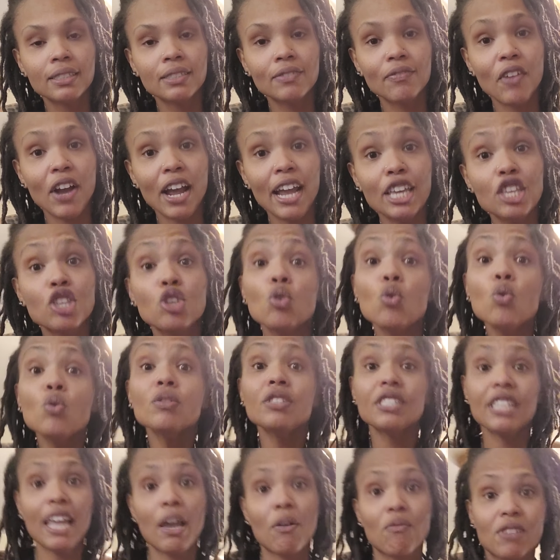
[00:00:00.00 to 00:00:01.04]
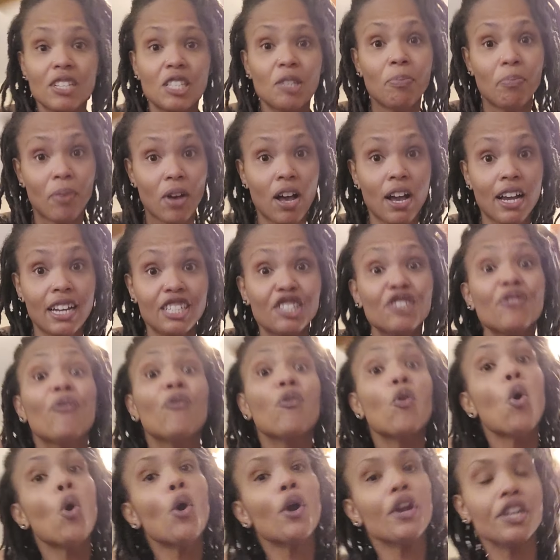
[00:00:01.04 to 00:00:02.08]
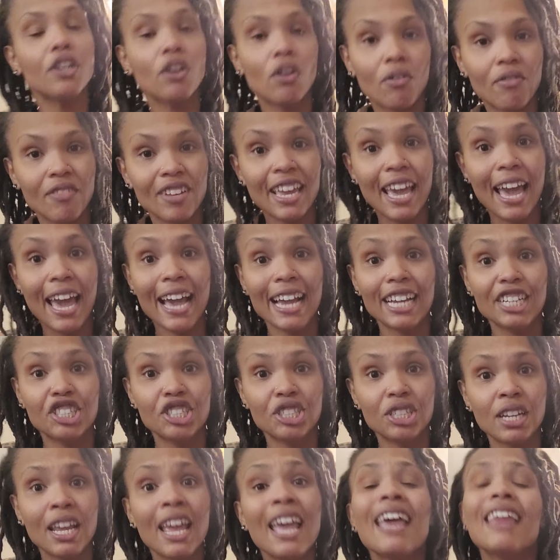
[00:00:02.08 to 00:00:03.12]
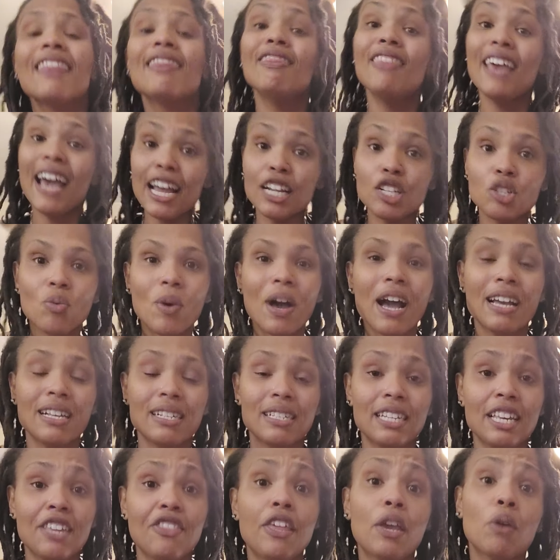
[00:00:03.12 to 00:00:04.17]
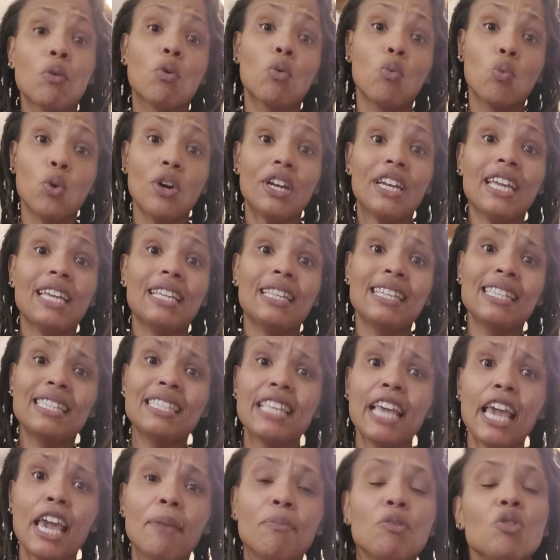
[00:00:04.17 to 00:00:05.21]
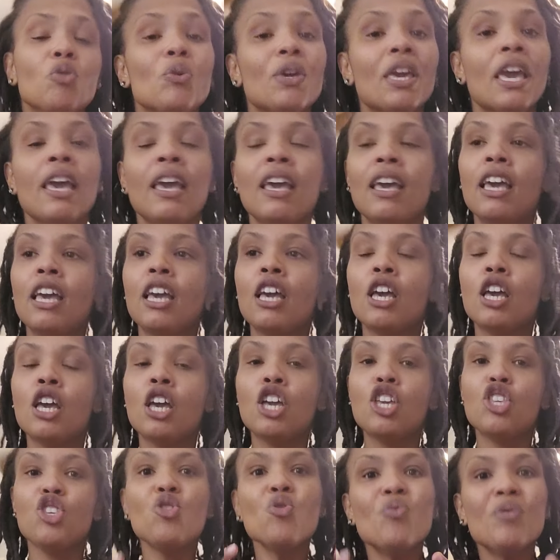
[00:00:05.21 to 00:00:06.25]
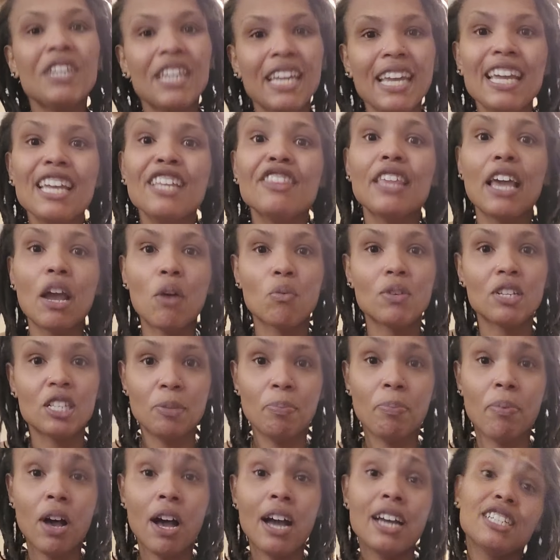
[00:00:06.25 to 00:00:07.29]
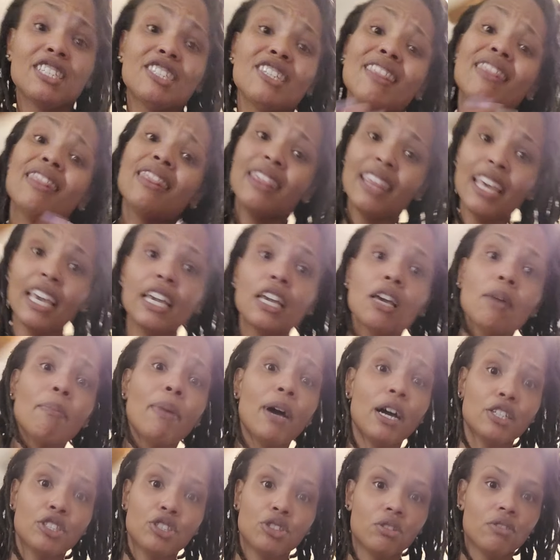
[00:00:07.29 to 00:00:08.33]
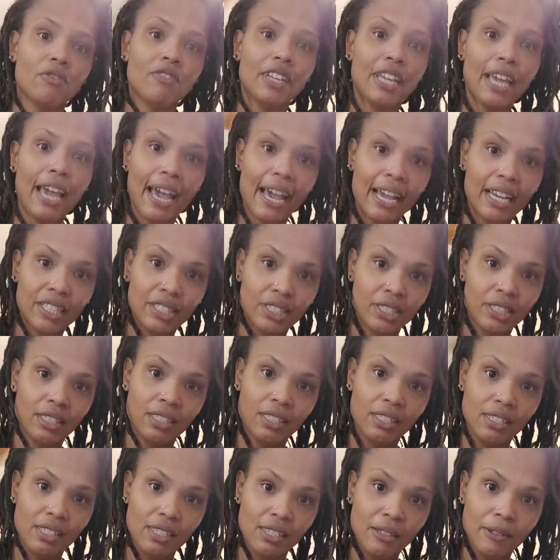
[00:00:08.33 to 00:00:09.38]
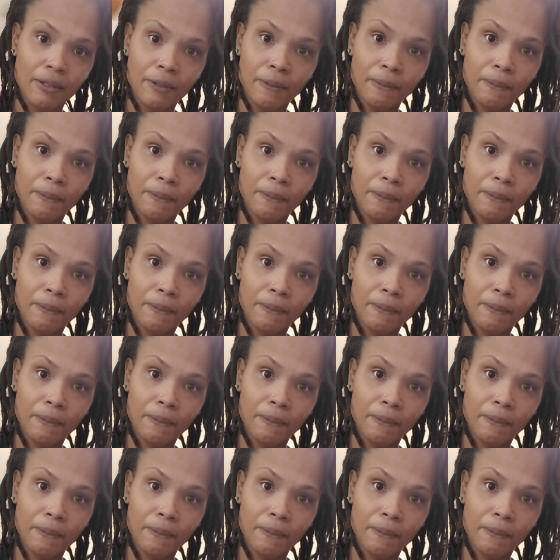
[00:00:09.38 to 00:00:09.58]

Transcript: right? Use that response for your reaction. That's why I said they were one and the same. You you need that response to think about your reactions,